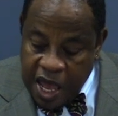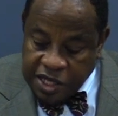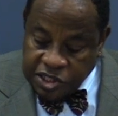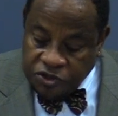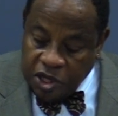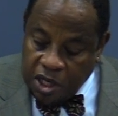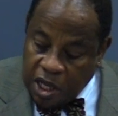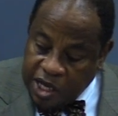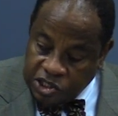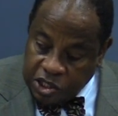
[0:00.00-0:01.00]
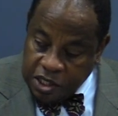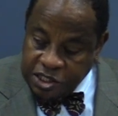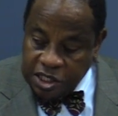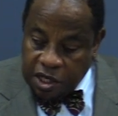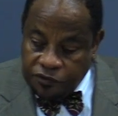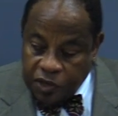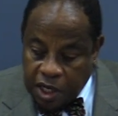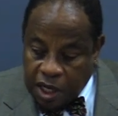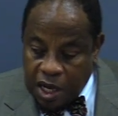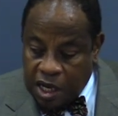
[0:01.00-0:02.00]
as a theologically
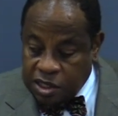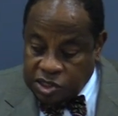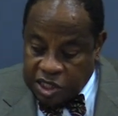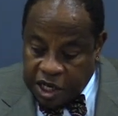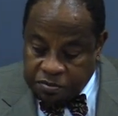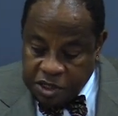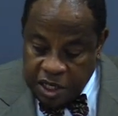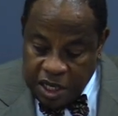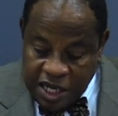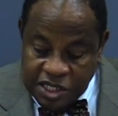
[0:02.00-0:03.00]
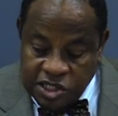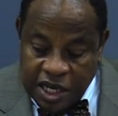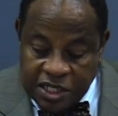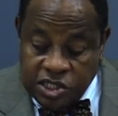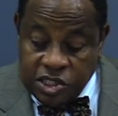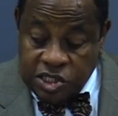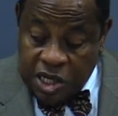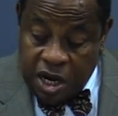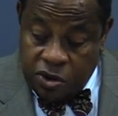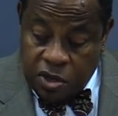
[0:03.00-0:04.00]
significant concept is
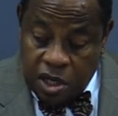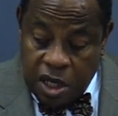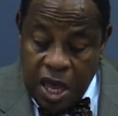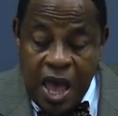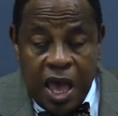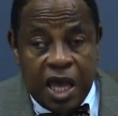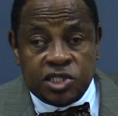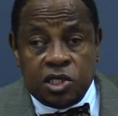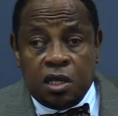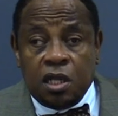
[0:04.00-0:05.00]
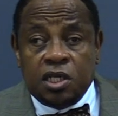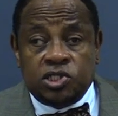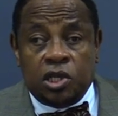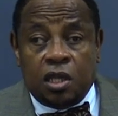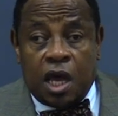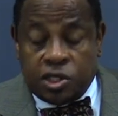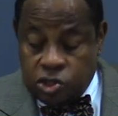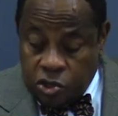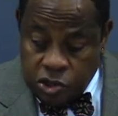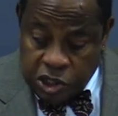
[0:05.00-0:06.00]
necessarily as an
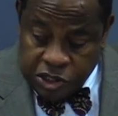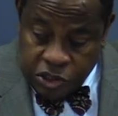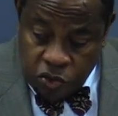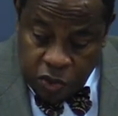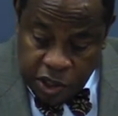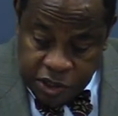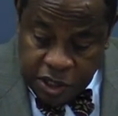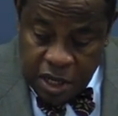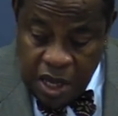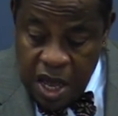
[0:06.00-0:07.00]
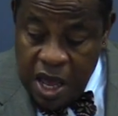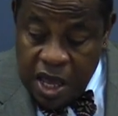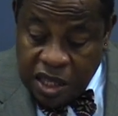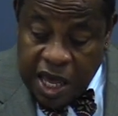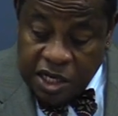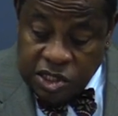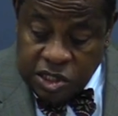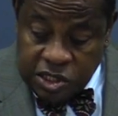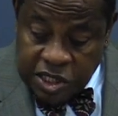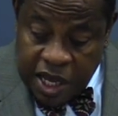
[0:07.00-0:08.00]
ecclesiological discourse. That is
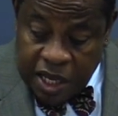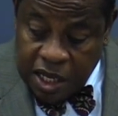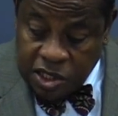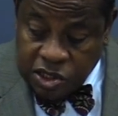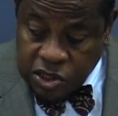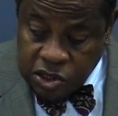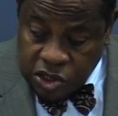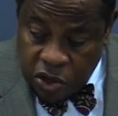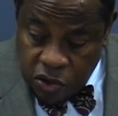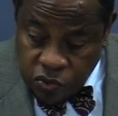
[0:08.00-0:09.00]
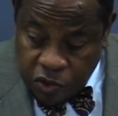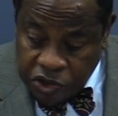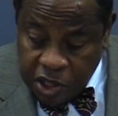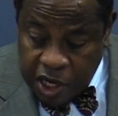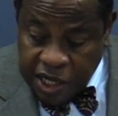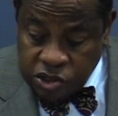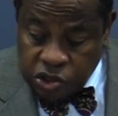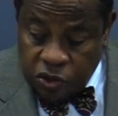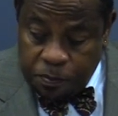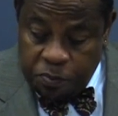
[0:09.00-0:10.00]
to say, it is concerned with the
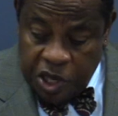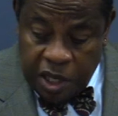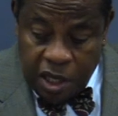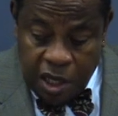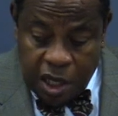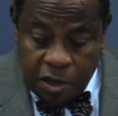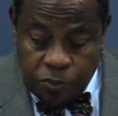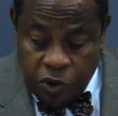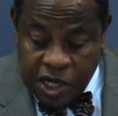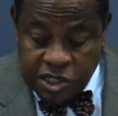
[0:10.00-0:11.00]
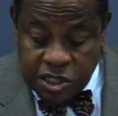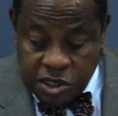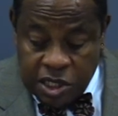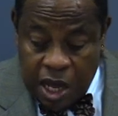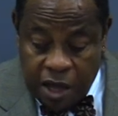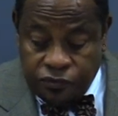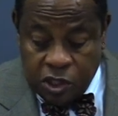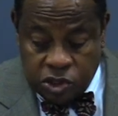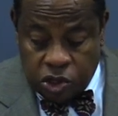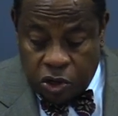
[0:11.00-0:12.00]
nature, being, and presence of
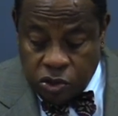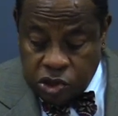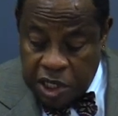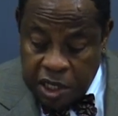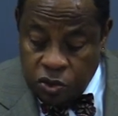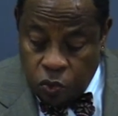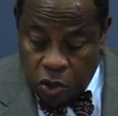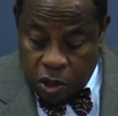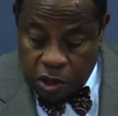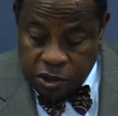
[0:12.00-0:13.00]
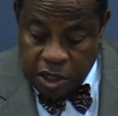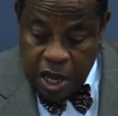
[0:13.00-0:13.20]
the church in the world.